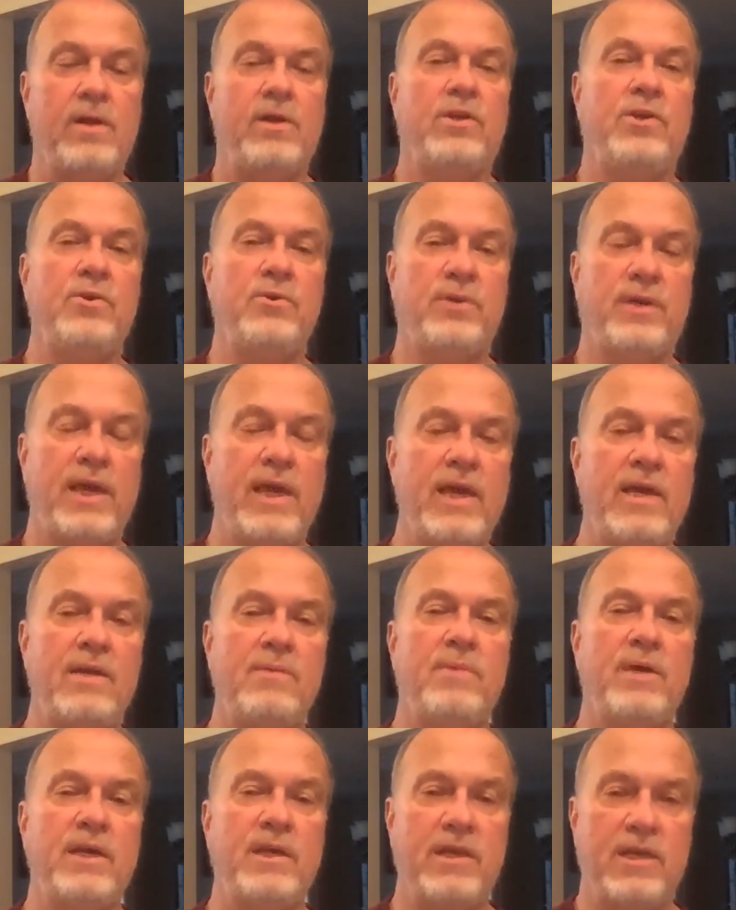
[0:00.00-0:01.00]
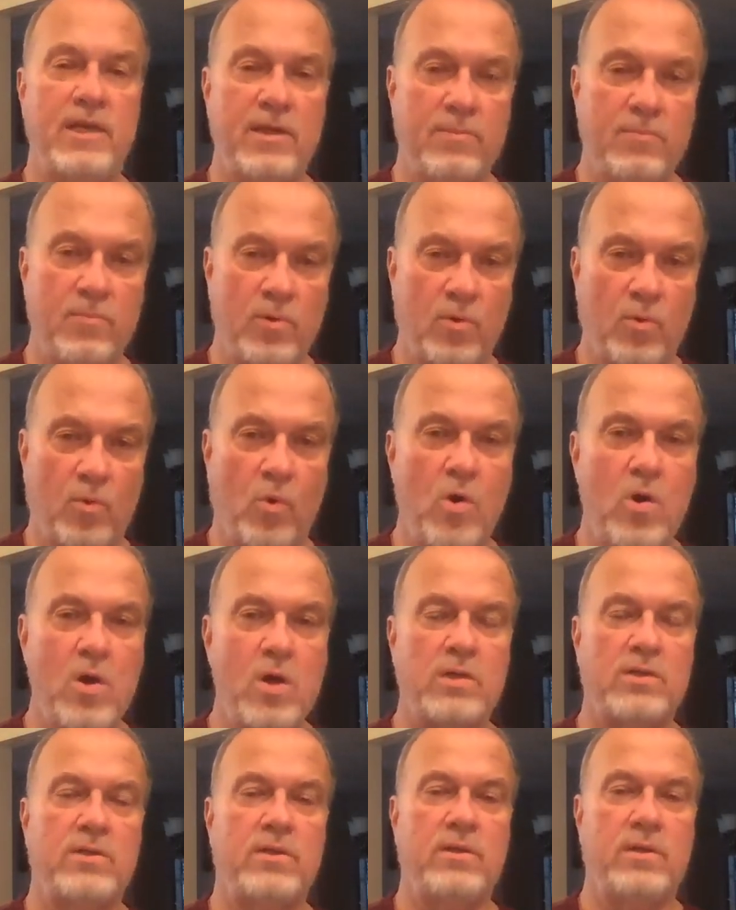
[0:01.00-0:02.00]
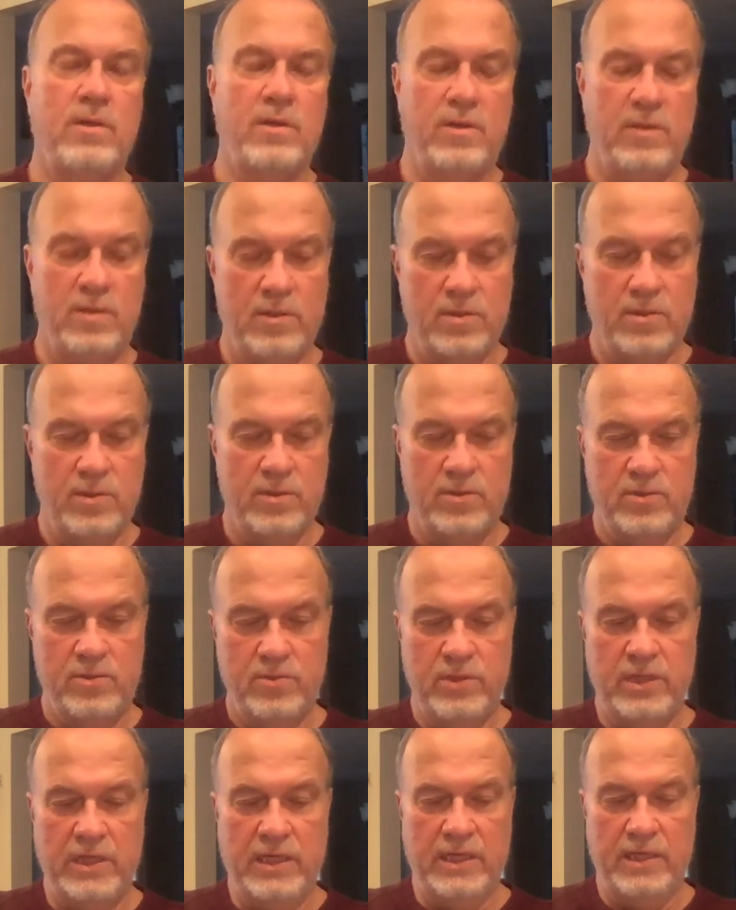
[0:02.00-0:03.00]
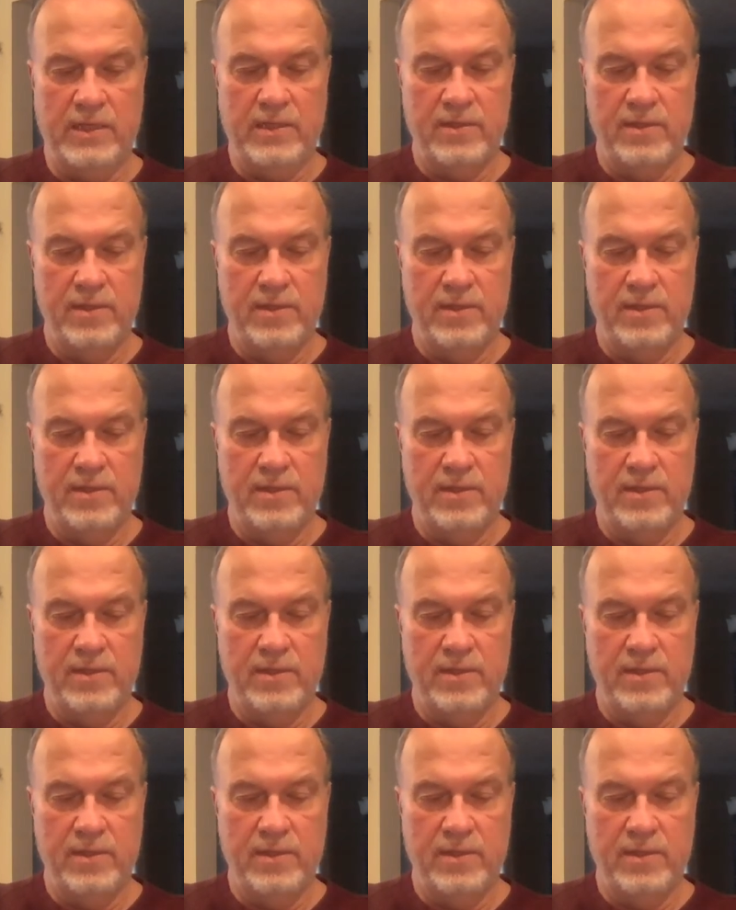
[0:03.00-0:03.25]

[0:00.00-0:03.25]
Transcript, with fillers: You can make him want to eat.